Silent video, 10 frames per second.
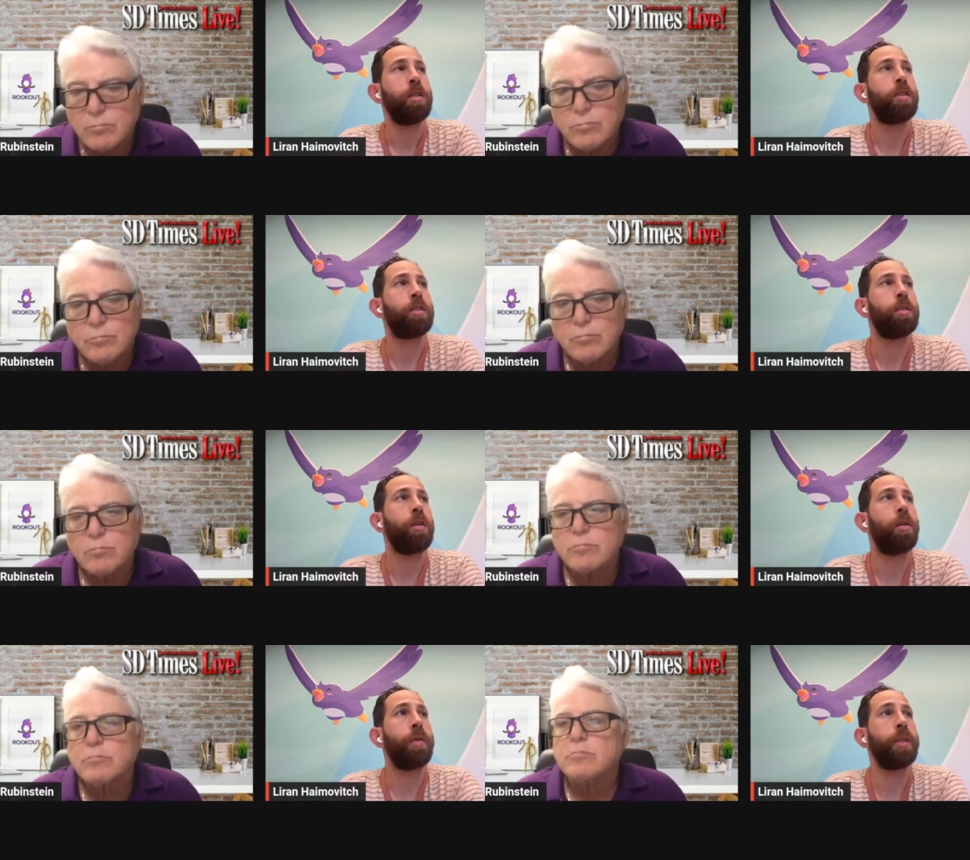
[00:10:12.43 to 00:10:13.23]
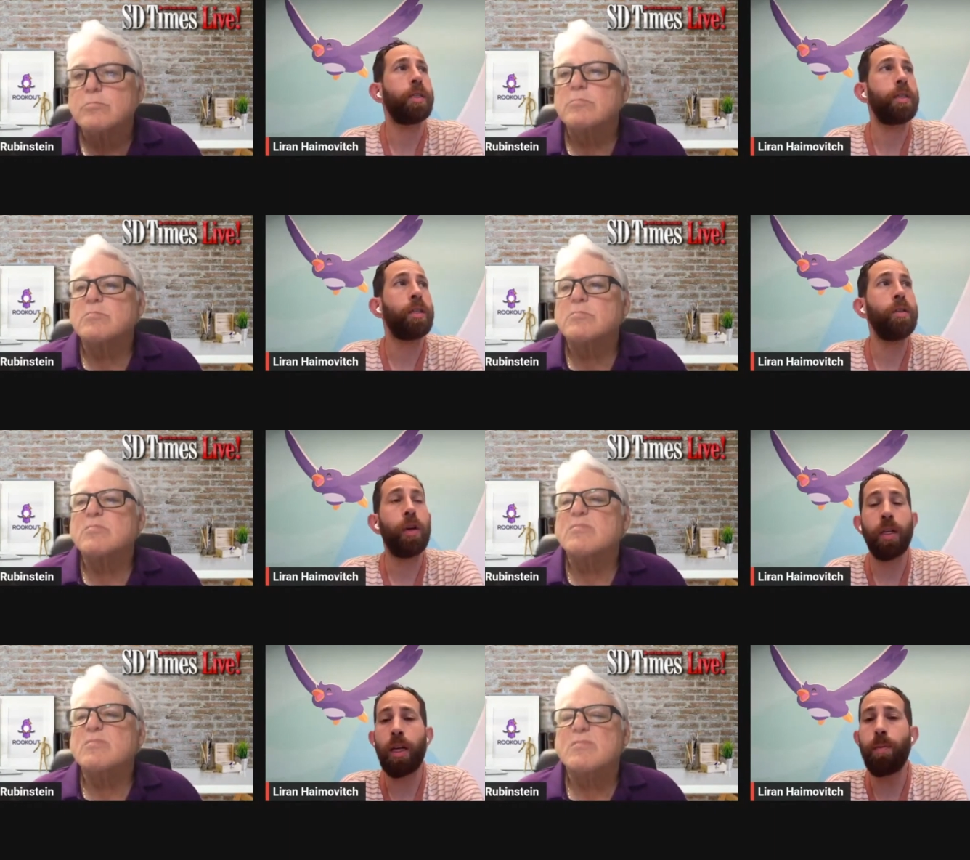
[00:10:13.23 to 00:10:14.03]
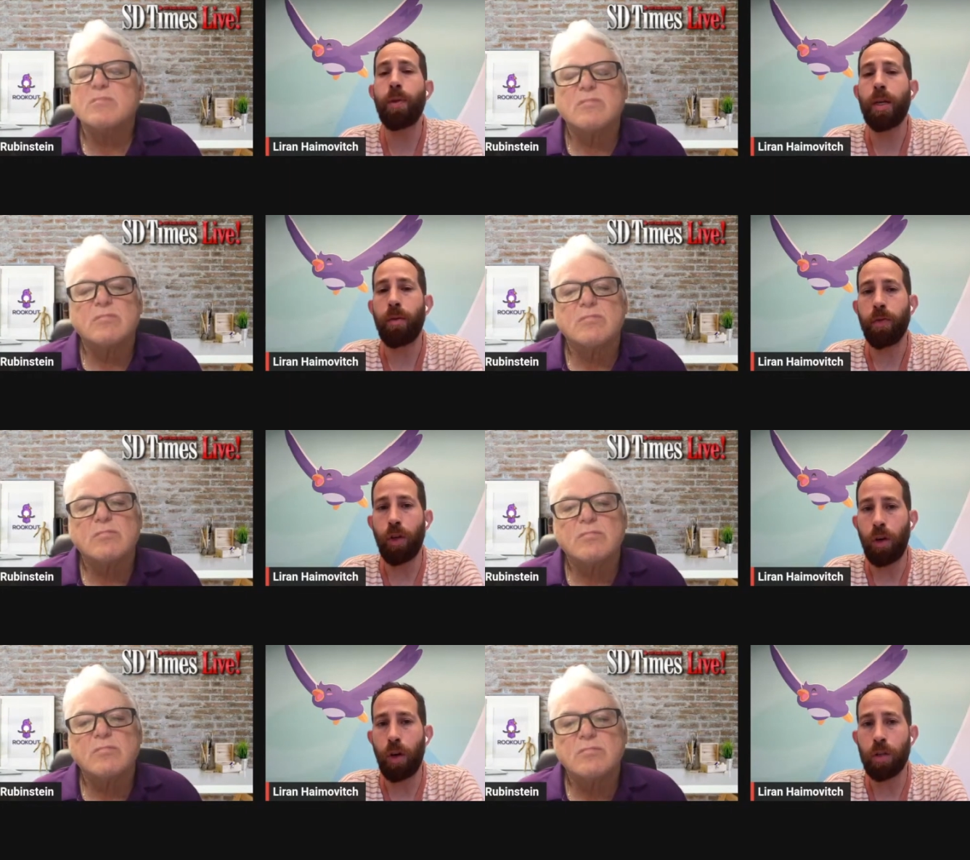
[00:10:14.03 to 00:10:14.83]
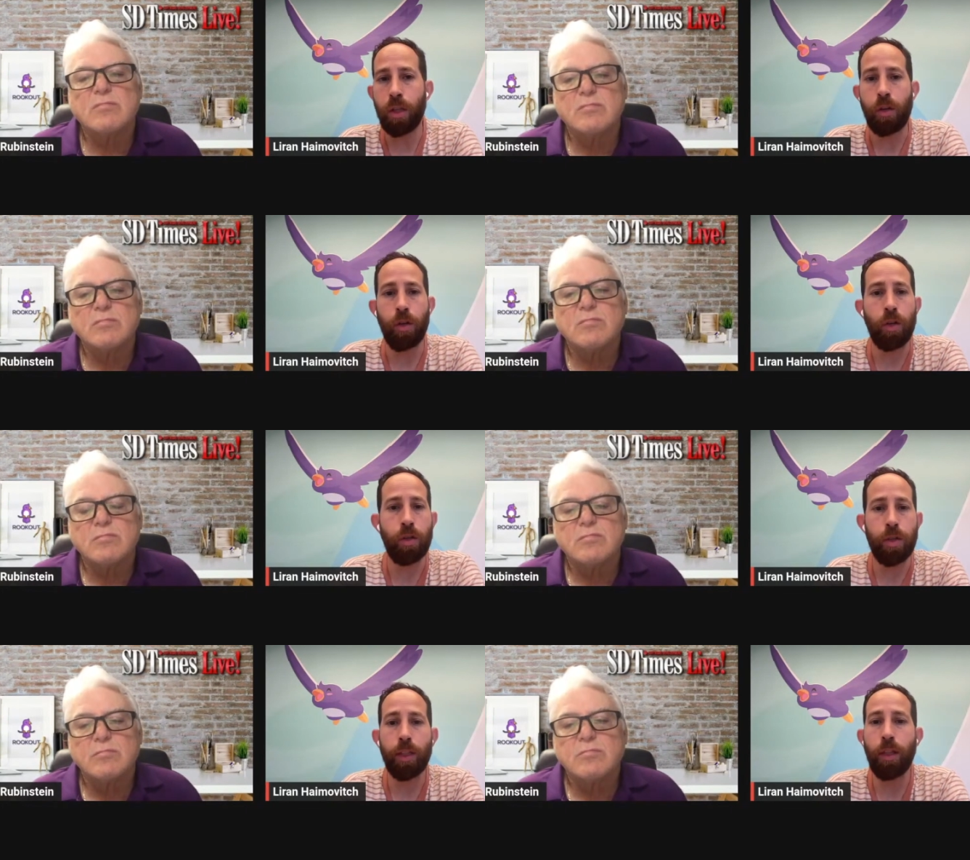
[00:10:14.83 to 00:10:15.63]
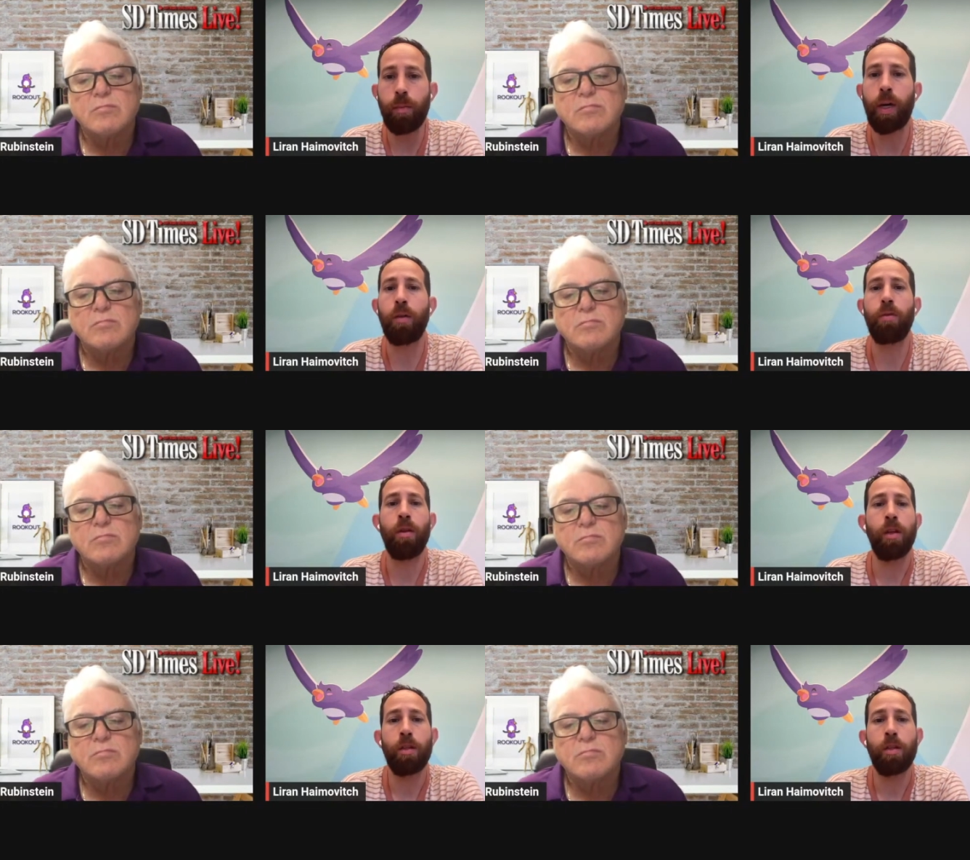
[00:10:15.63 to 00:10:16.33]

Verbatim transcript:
Speaker 1: So instead you can keep some of your logs that you're not certain about,